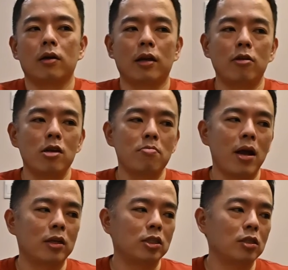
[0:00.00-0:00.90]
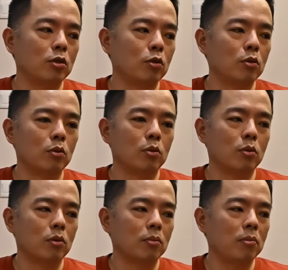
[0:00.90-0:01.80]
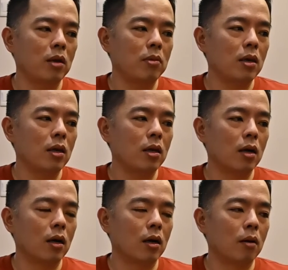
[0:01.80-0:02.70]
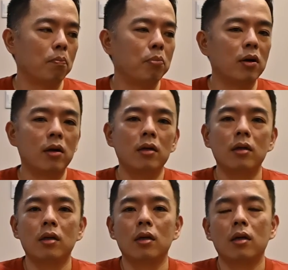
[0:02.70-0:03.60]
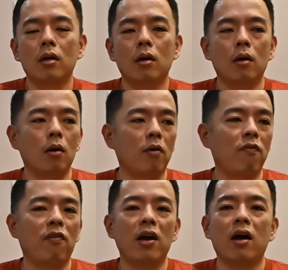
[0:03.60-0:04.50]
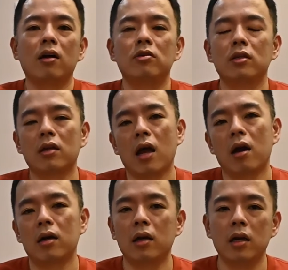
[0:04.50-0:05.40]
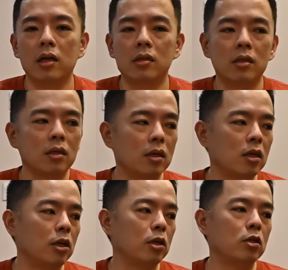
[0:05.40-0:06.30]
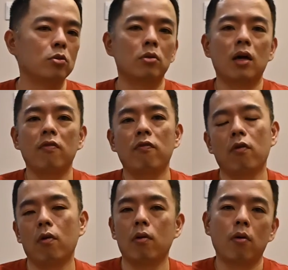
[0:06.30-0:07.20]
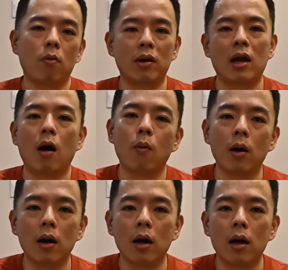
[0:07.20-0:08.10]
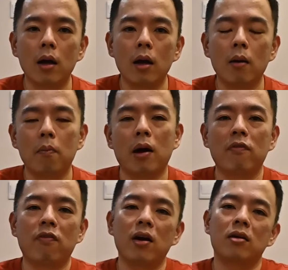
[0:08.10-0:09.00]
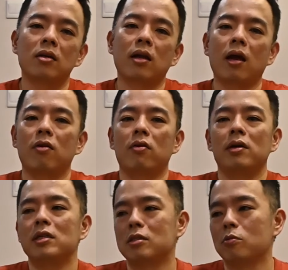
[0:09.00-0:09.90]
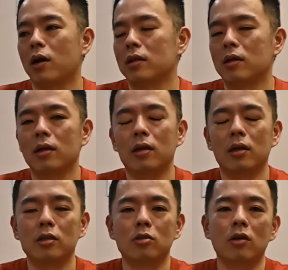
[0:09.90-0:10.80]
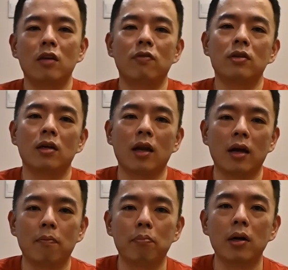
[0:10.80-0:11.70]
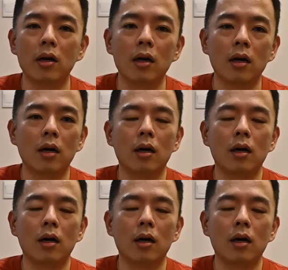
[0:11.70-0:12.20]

can you imagine to maybe burn 500 calories, you need to run for 1 hour. But 500 calories is what? It's not even like a burger.